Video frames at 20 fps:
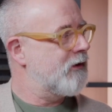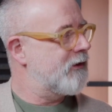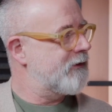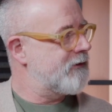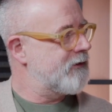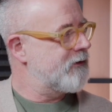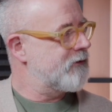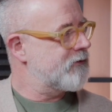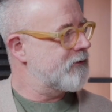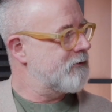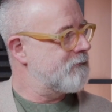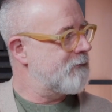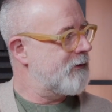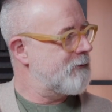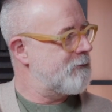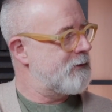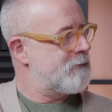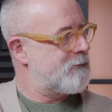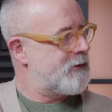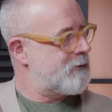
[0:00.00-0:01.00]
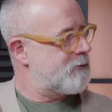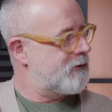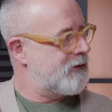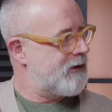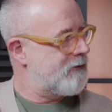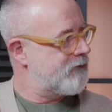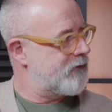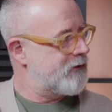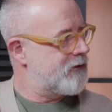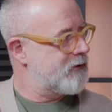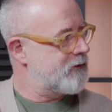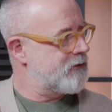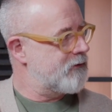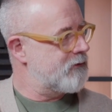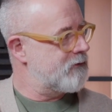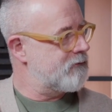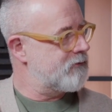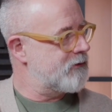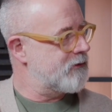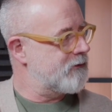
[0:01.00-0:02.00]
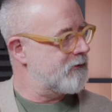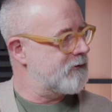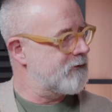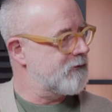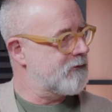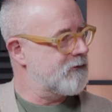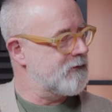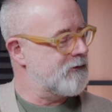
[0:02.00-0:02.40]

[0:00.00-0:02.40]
ideas that maybe people haven't heard of, and